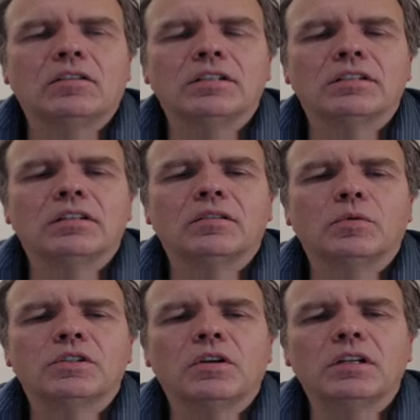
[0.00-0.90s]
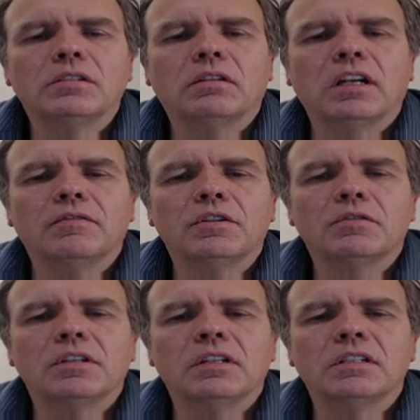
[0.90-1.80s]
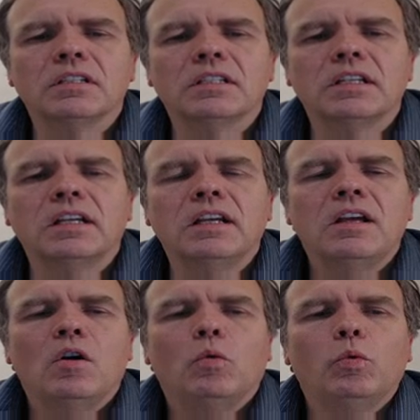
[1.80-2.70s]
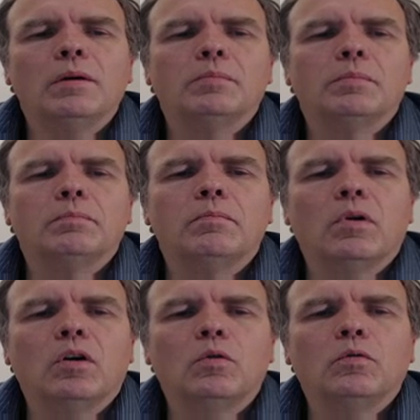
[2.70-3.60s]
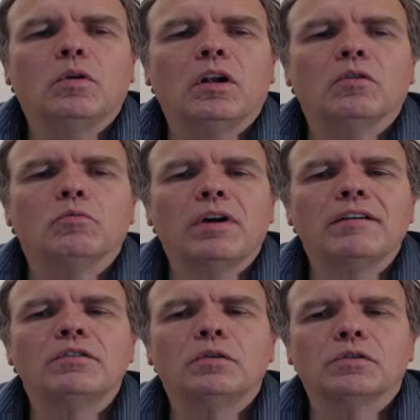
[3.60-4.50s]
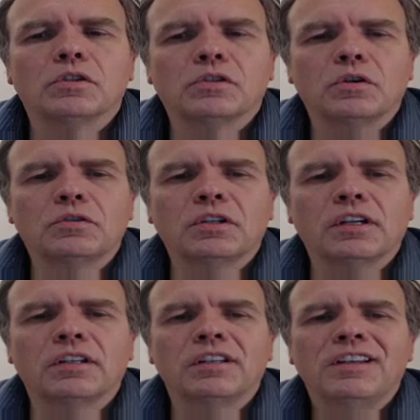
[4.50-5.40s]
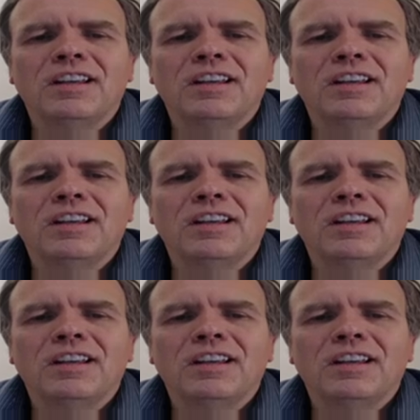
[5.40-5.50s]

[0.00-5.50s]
all, what's also kind of interesting is to see what overall revenue is associated.